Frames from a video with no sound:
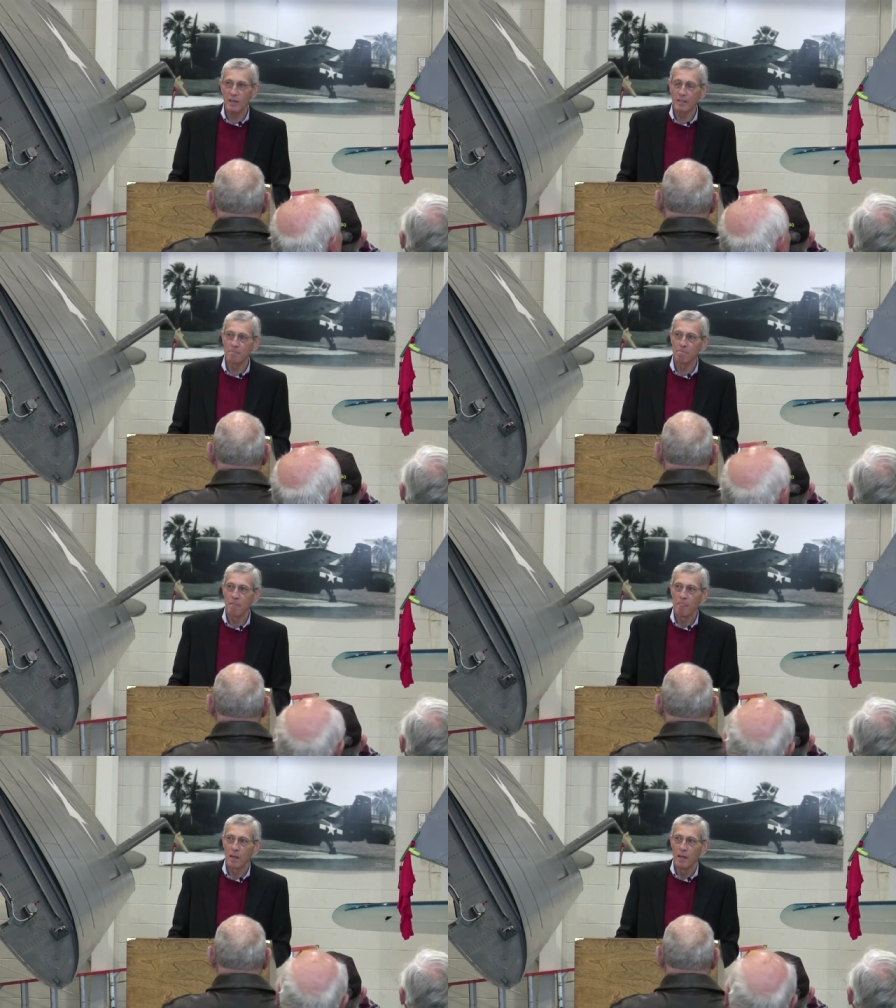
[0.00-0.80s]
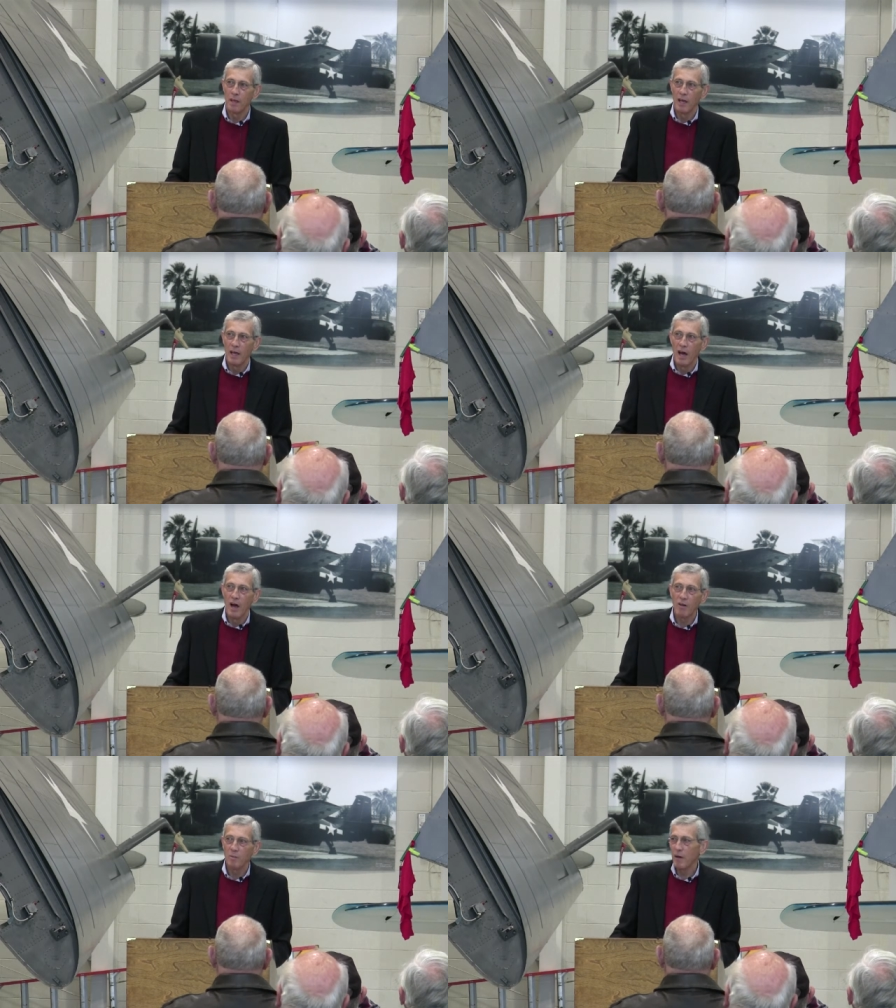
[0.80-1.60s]
Um,
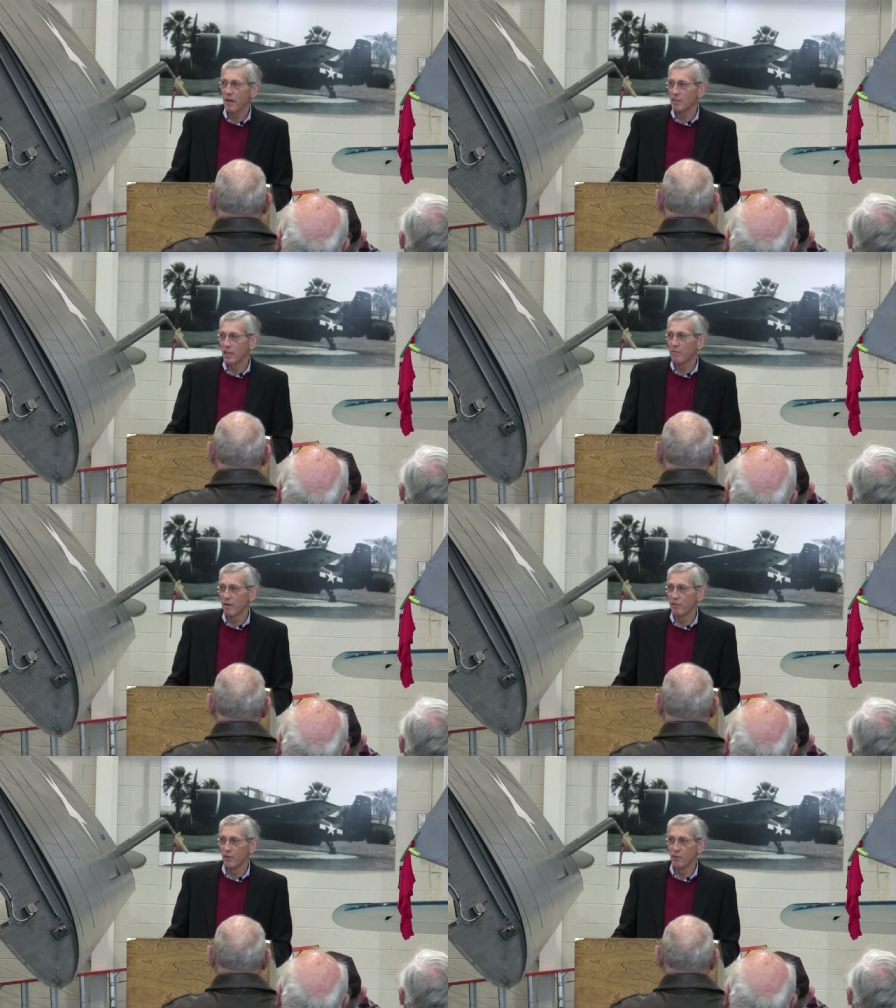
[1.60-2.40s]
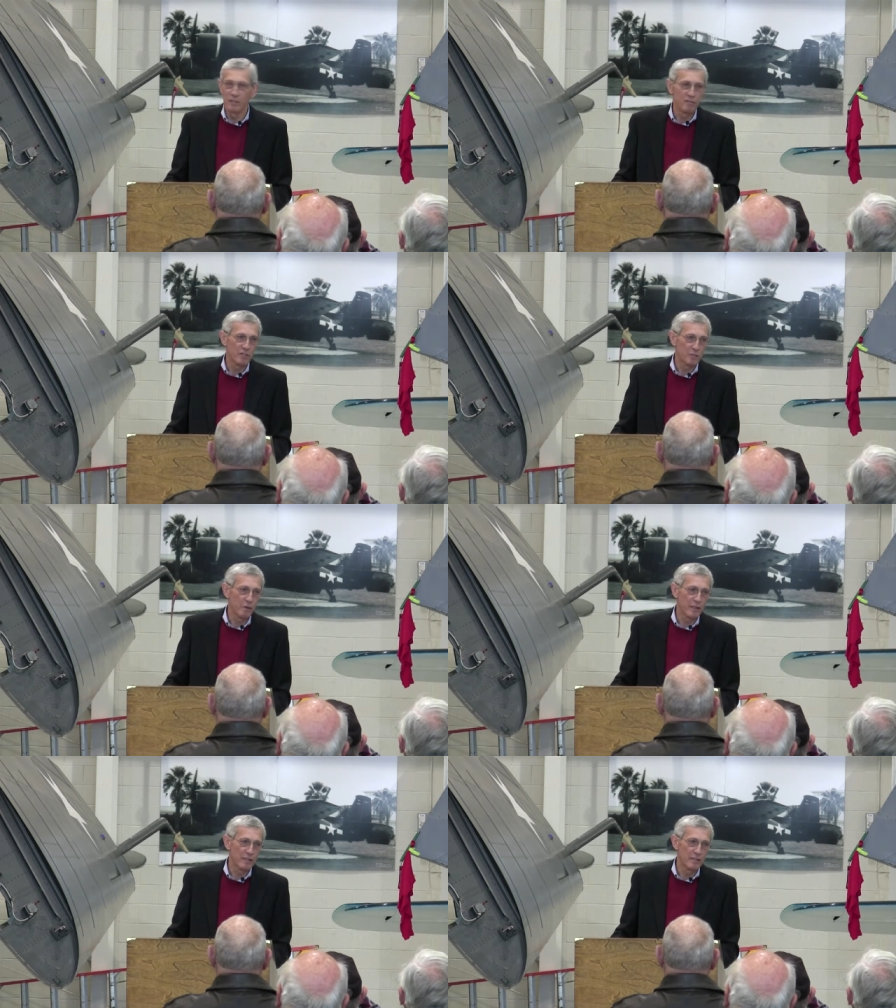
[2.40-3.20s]
all the pilots I've ever known and
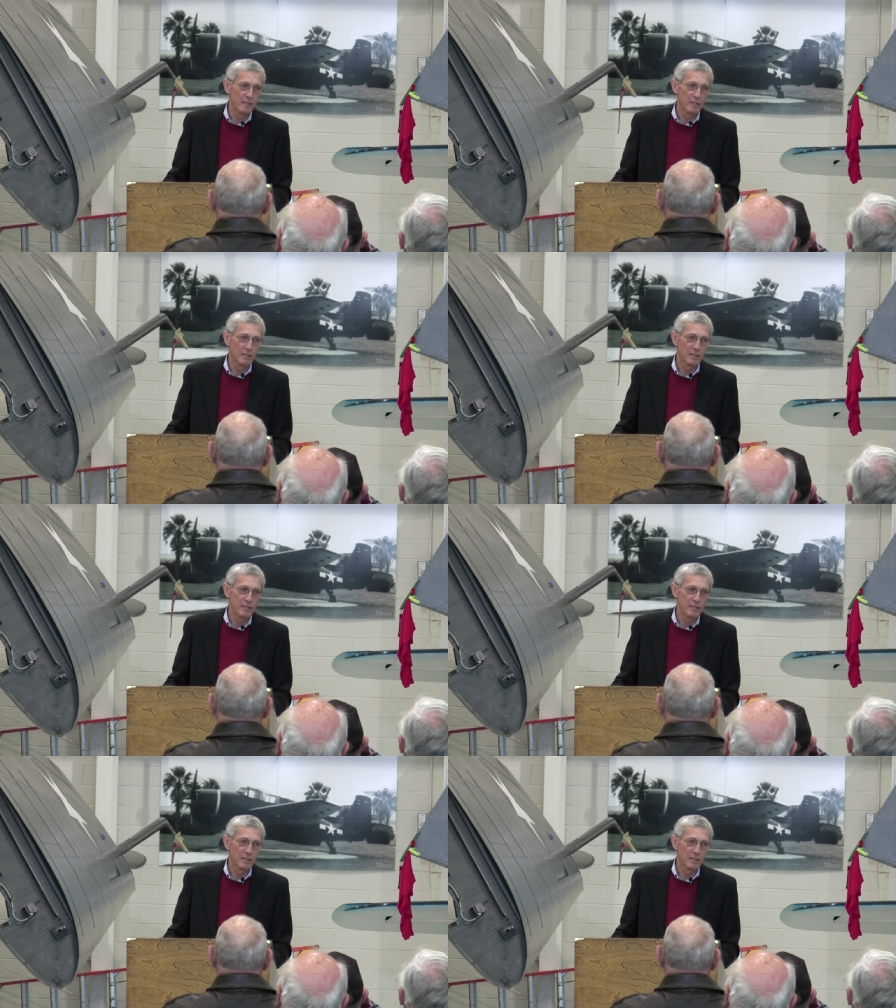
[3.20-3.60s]
respected,